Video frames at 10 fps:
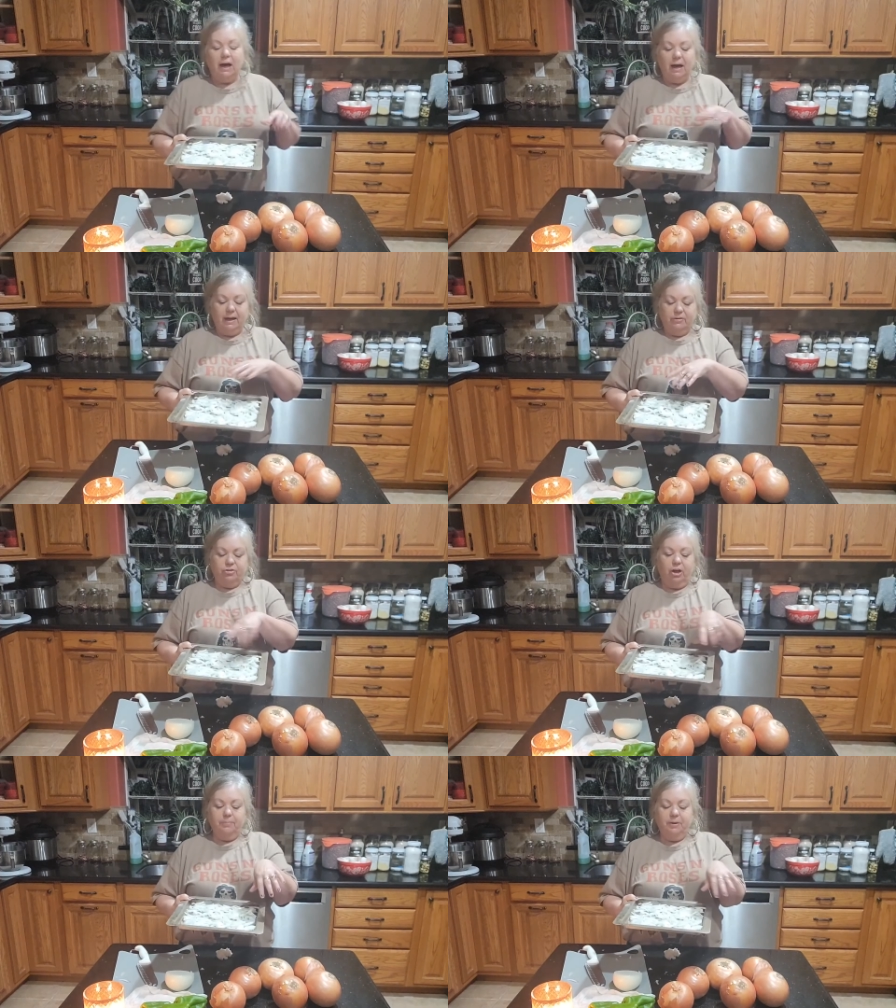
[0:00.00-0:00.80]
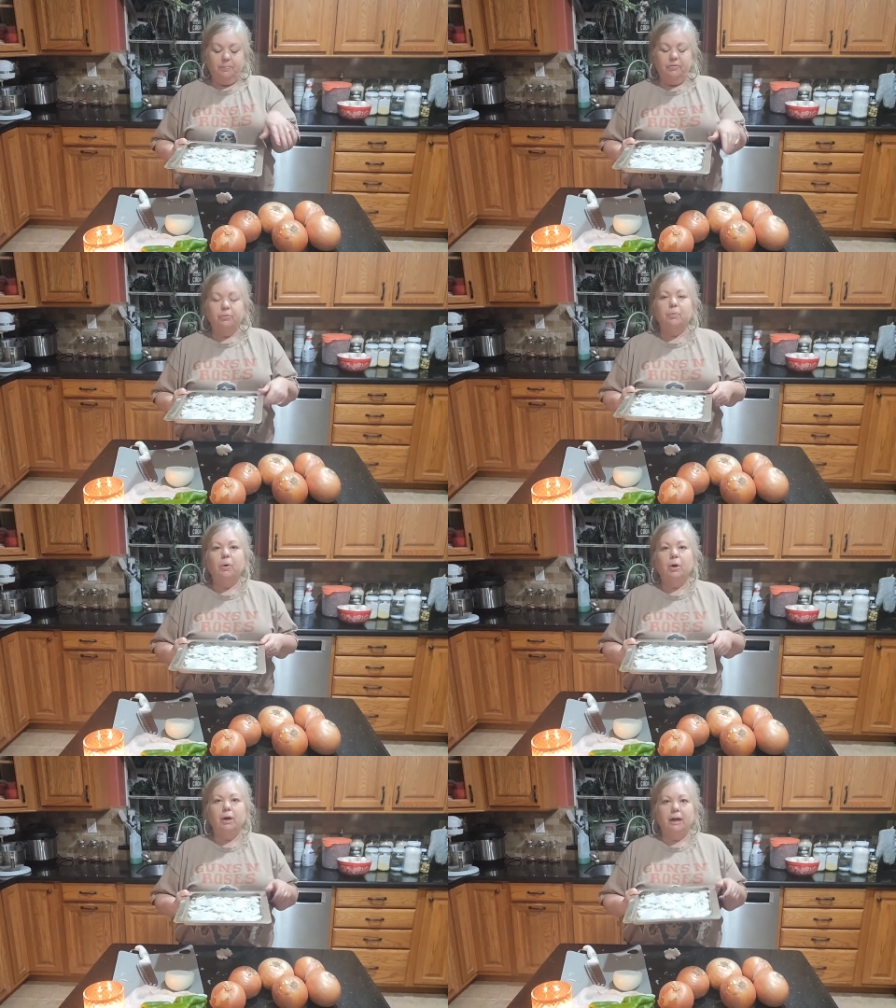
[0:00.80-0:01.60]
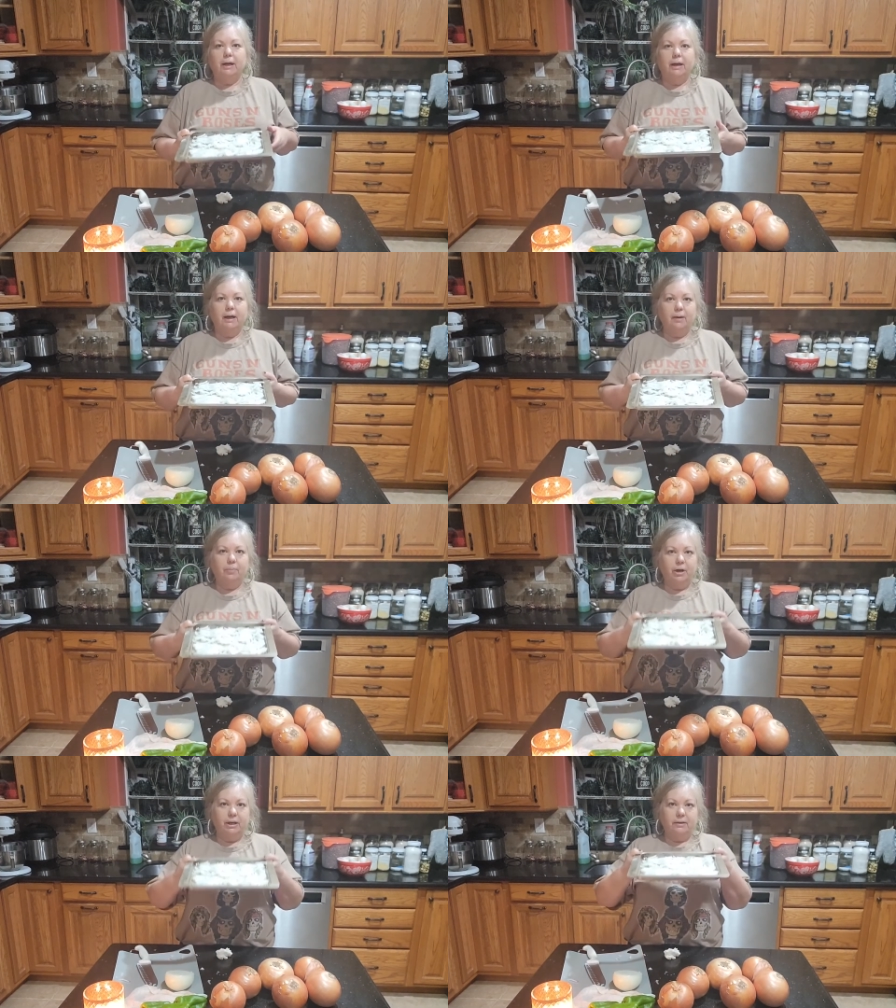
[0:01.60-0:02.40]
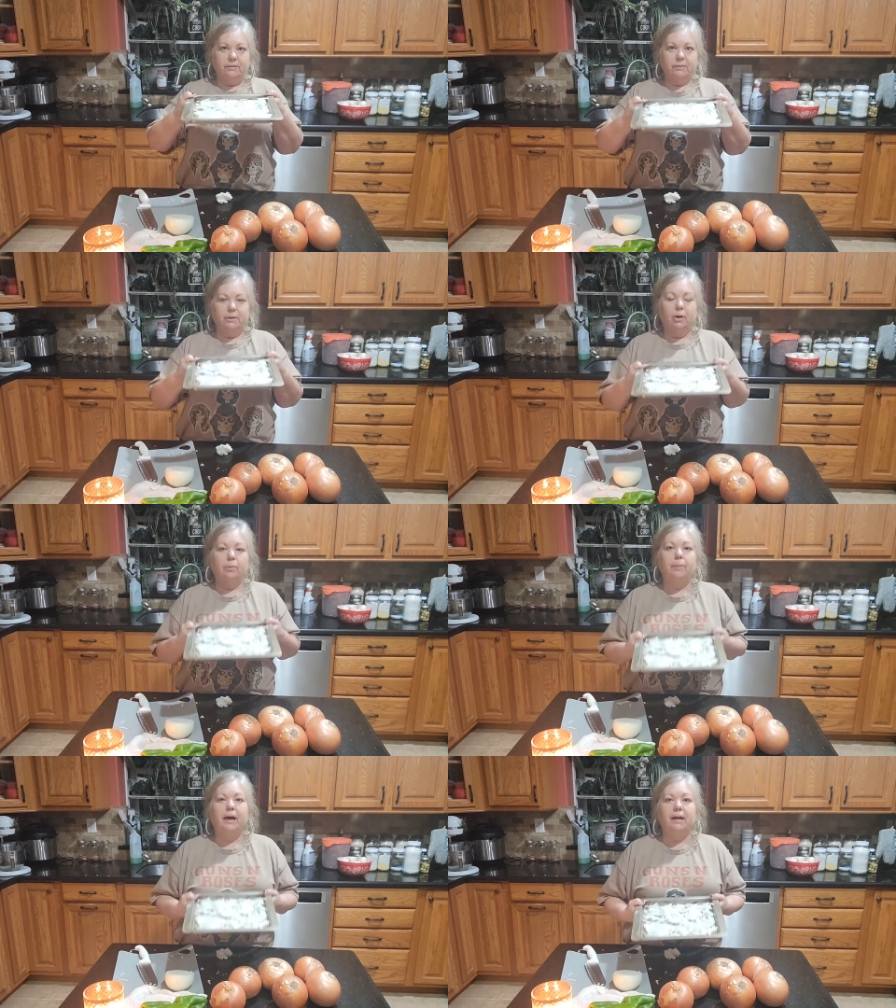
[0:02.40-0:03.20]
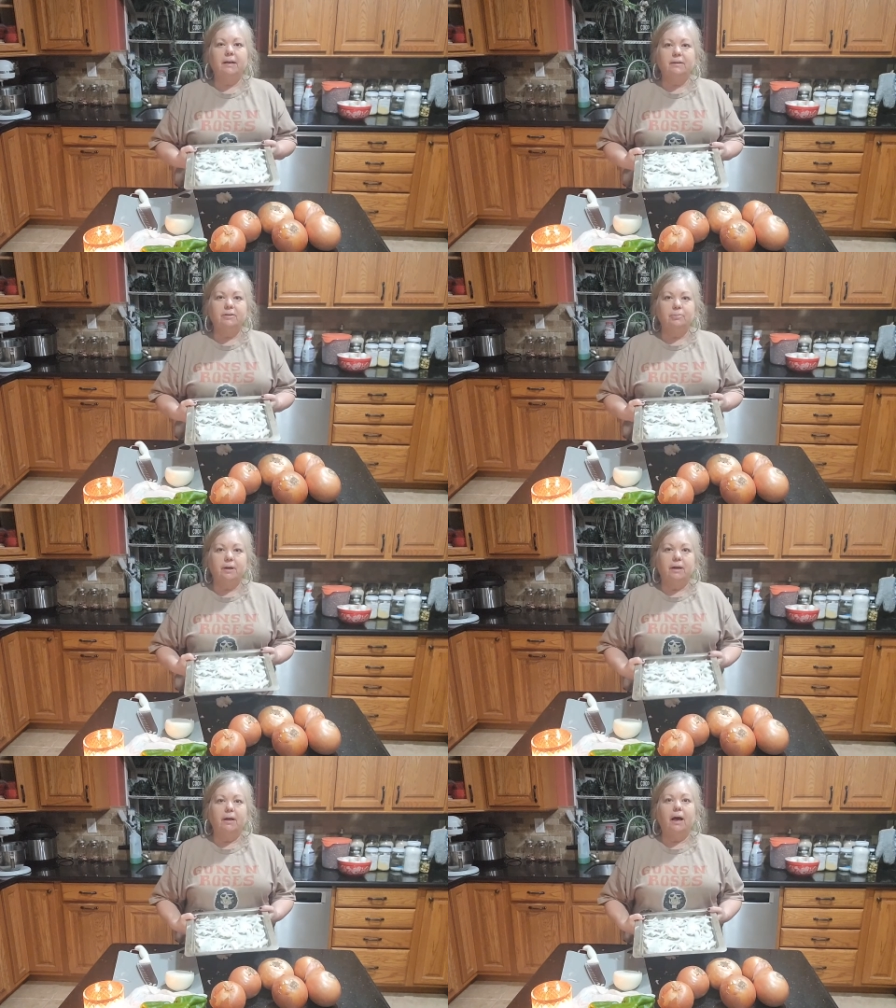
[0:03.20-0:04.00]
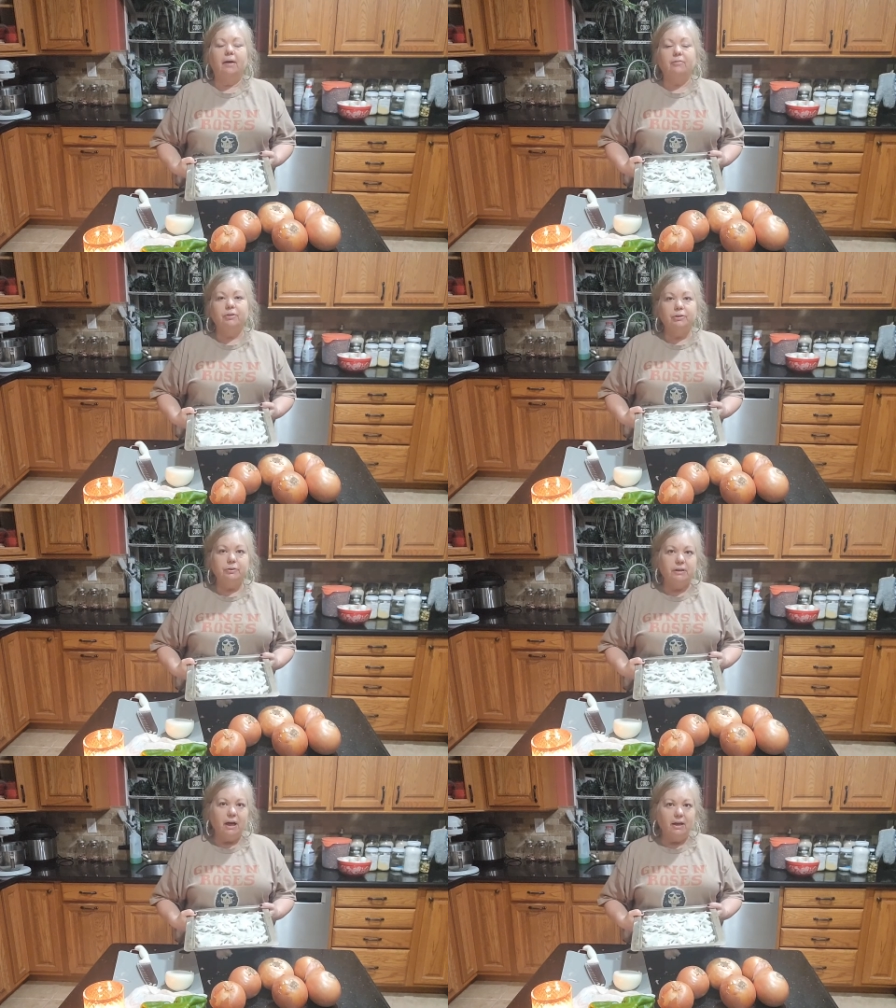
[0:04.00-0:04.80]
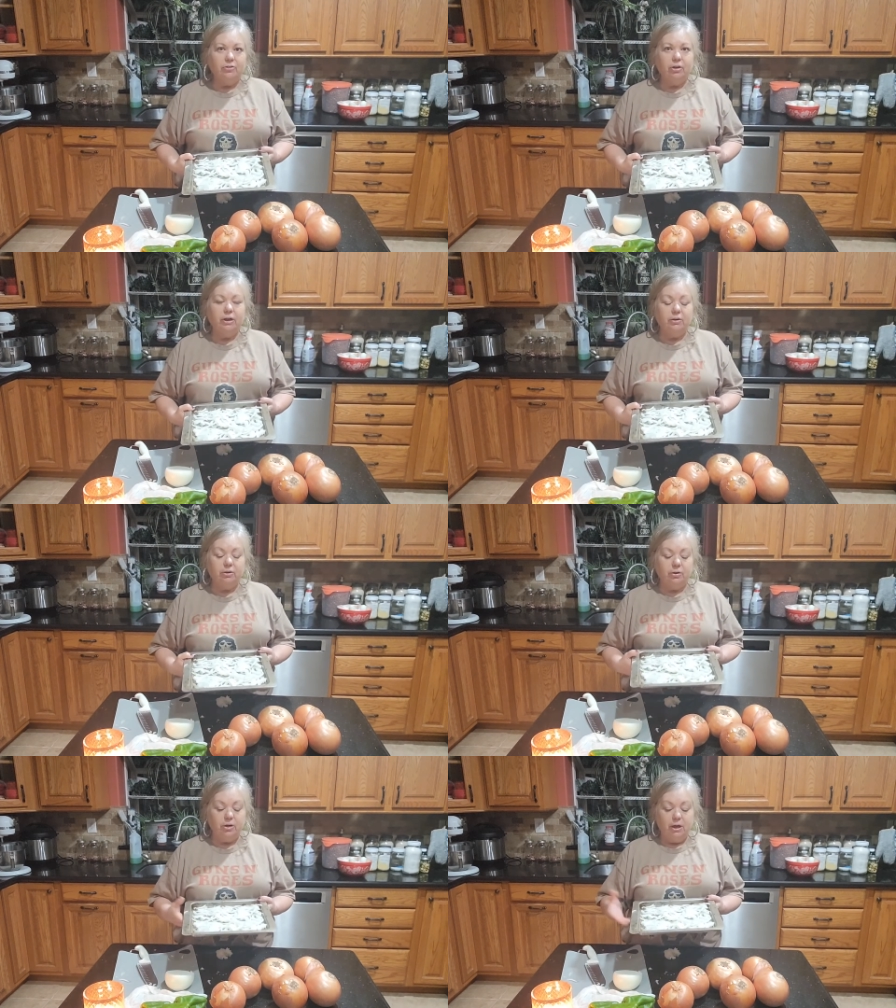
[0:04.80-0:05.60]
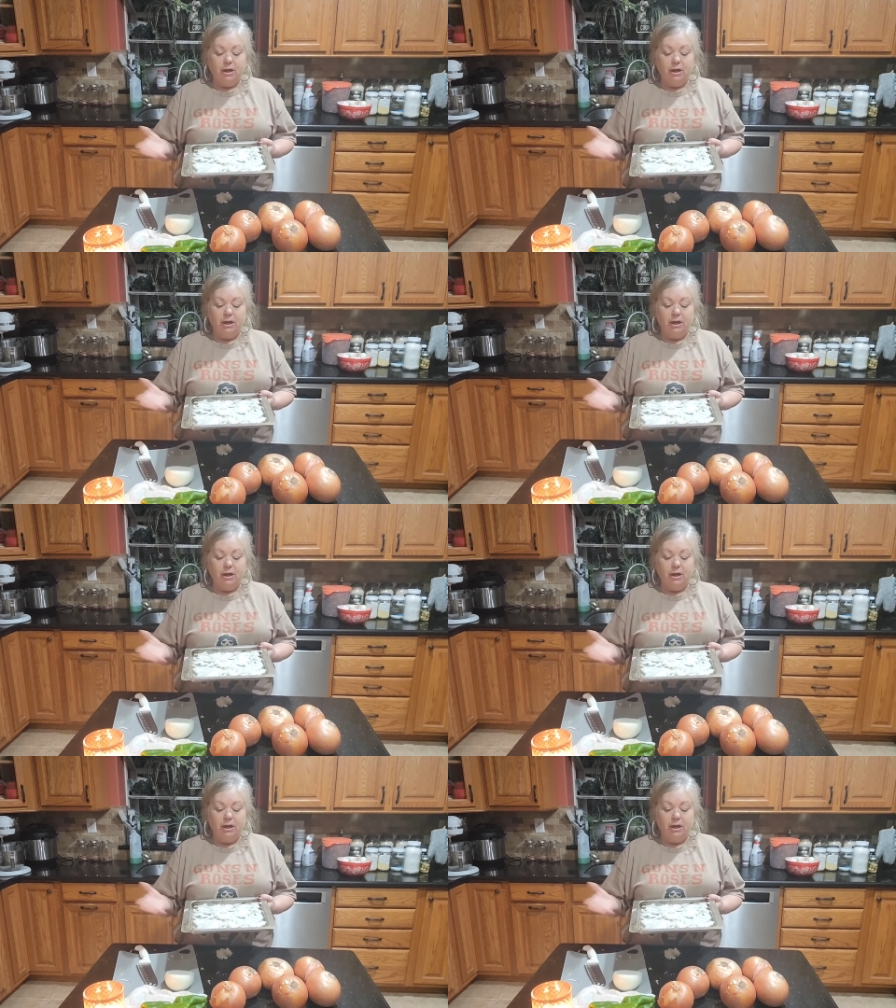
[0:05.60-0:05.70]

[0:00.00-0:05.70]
I chopped up some more and I got them ready to go back into my food dehydrator.